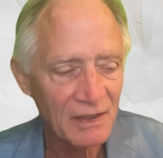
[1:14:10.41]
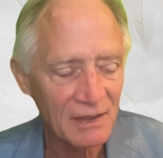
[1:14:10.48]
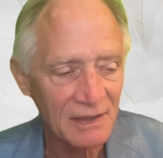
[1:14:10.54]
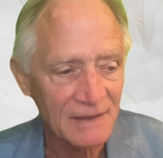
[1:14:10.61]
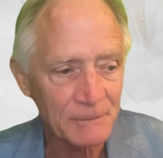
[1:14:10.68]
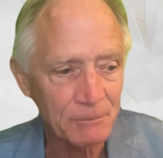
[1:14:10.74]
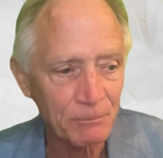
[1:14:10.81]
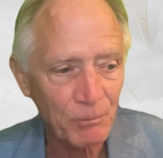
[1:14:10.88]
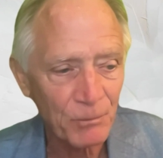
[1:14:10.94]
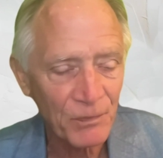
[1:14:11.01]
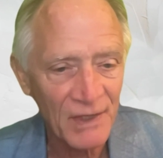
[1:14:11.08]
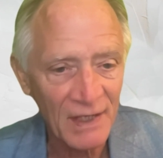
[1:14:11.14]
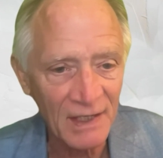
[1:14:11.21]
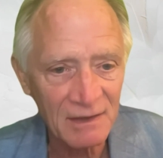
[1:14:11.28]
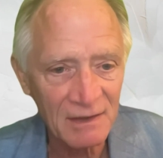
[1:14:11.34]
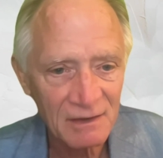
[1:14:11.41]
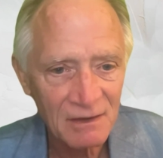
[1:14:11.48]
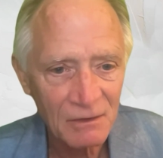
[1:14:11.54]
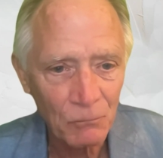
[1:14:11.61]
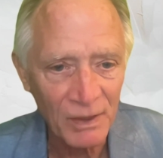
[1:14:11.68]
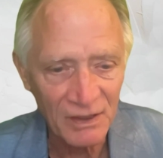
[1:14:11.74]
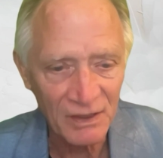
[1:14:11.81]
that,
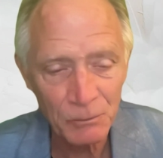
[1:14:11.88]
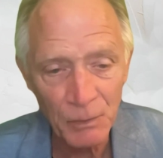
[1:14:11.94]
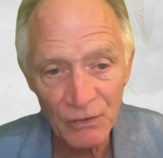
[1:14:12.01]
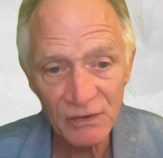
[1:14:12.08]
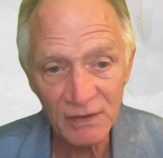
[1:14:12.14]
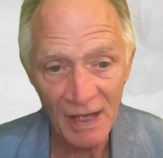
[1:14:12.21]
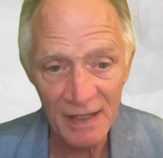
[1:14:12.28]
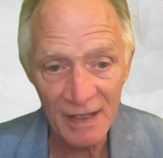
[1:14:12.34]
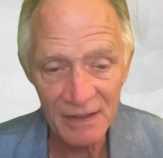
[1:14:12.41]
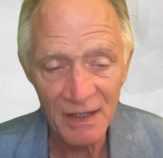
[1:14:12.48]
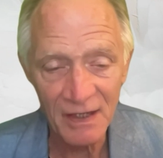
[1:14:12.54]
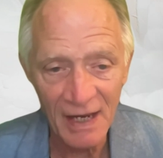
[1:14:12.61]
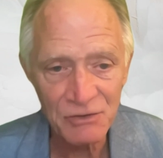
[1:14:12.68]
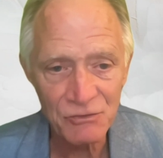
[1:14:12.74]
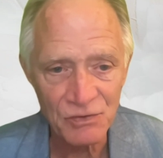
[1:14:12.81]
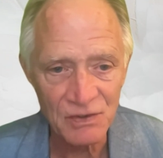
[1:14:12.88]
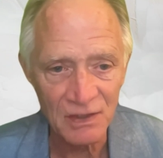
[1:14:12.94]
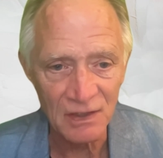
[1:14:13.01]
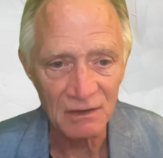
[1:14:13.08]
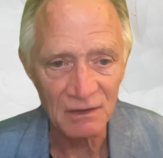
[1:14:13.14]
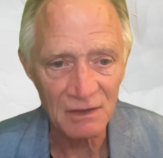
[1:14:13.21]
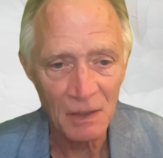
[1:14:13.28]
when exposed to
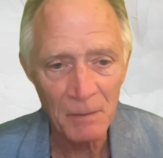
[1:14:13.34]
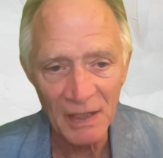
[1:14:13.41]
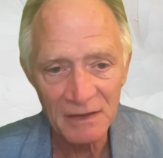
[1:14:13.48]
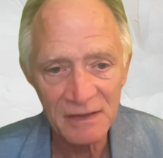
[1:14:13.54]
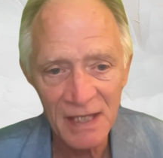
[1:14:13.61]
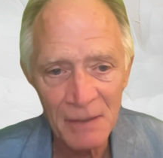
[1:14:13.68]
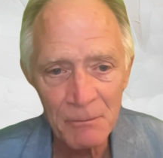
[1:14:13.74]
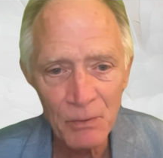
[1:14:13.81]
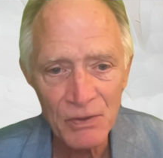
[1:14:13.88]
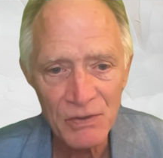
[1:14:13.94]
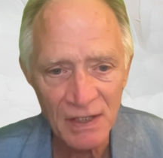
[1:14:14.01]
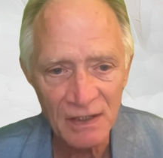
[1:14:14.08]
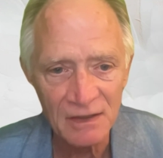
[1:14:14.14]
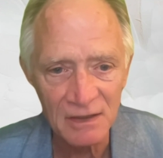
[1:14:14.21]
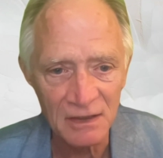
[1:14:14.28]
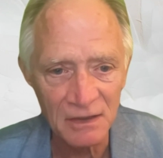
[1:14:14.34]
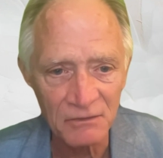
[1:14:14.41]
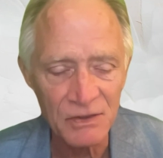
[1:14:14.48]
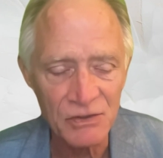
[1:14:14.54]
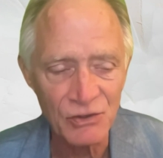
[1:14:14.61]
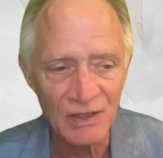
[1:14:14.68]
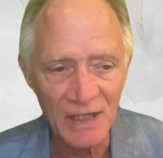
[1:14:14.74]
atrazine, about 10%
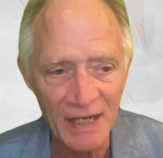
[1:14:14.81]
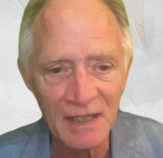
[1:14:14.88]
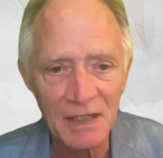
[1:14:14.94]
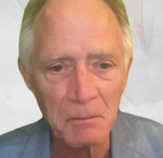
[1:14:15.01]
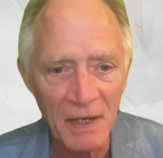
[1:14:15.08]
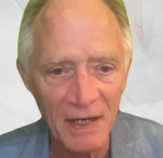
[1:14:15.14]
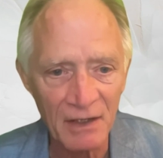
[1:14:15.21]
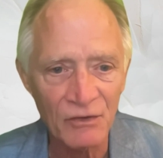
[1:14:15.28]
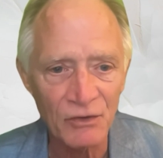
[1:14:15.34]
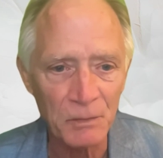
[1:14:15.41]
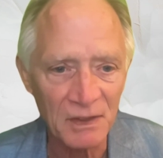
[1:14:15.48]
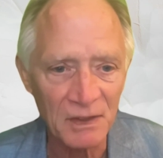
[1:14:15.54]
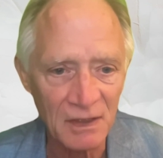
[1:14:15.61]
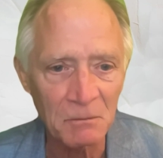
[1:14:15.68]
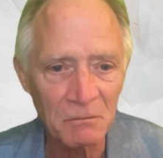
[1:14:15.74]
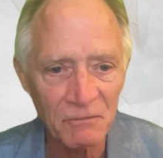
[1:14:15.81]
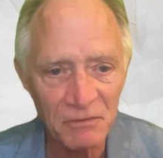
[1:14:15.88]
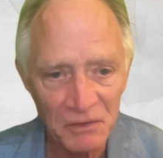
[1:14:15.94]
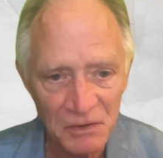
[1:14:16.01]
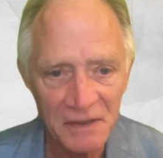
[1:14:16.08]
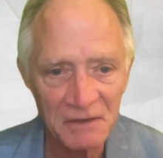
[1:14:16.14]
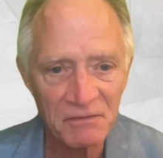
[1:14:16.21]
of the genetic males become
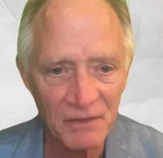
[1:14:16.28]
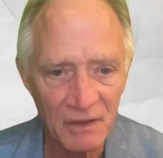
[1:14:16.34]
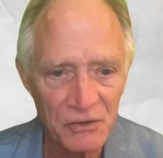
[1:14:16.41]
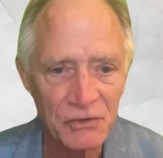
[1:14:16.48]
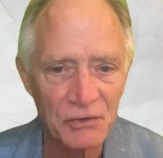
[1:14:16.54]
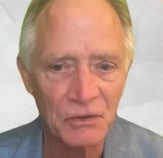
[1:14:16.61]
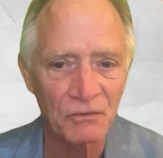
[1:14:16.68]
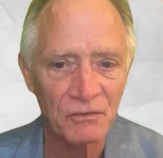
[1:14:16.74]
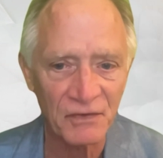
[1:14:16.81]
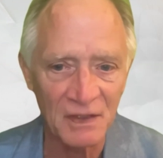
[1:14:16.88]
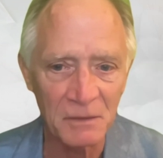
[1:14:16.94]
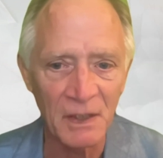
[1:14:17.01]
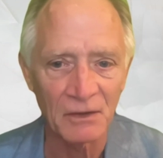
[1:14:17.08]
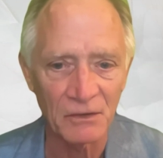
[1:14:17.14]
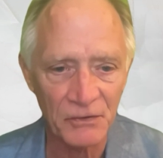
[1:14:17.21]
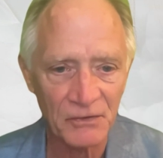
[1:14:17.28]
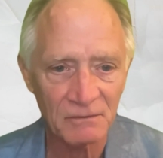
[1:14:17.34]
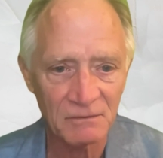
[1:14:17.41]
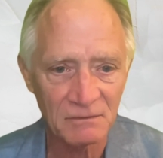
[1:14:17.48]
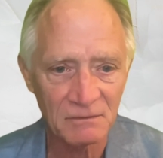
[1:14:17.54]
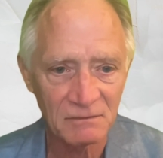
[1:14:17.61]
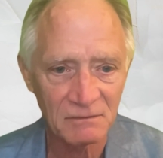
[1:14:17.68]
fully functional females.